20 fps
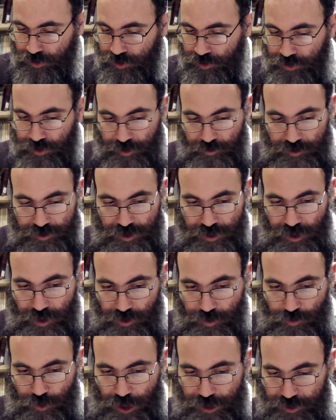it, there is
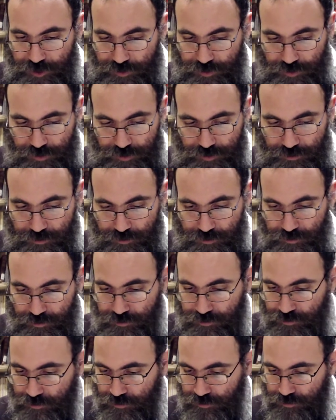another bracket,
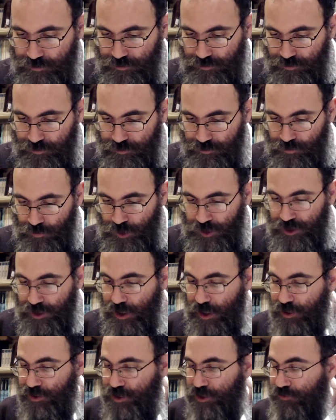which
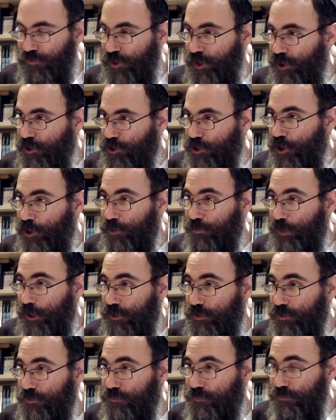starts at the Yesh Leima,
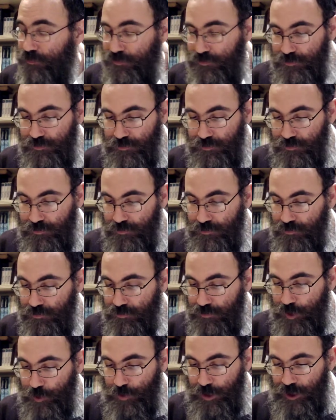
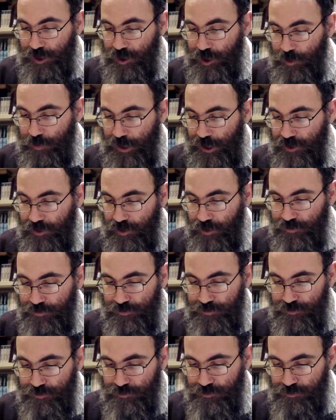the beginning of the paragraph.
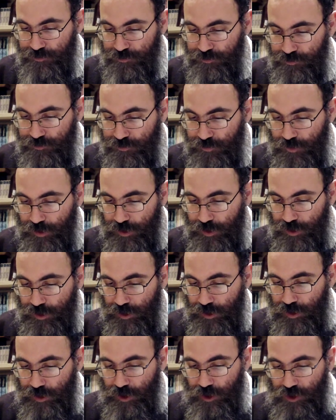
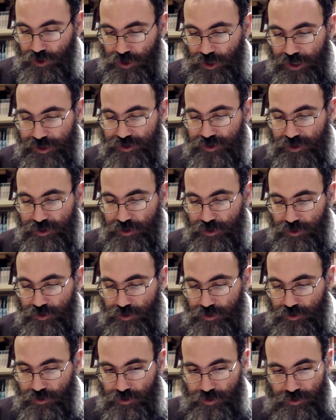So
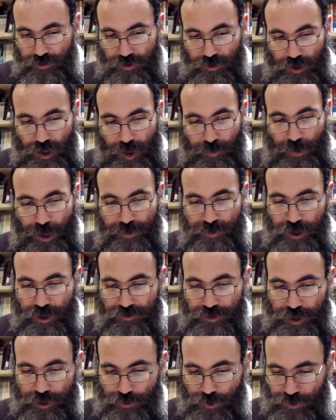but I'm going to
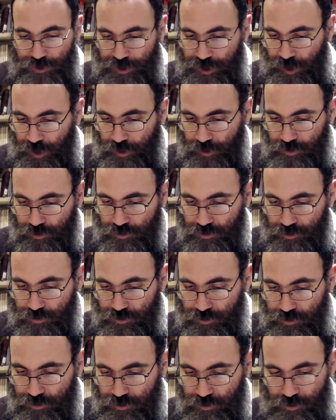read them all together.
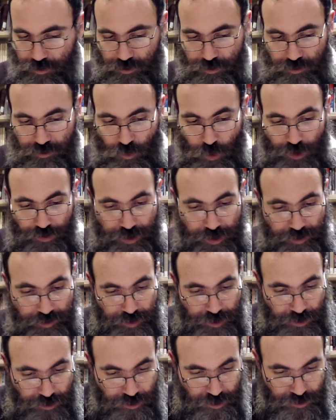Well,
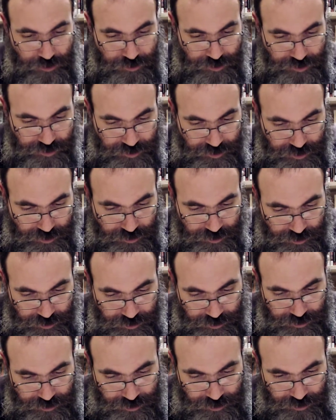that goes
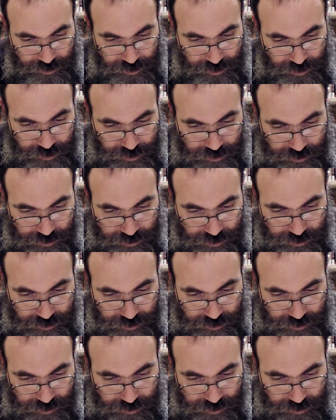until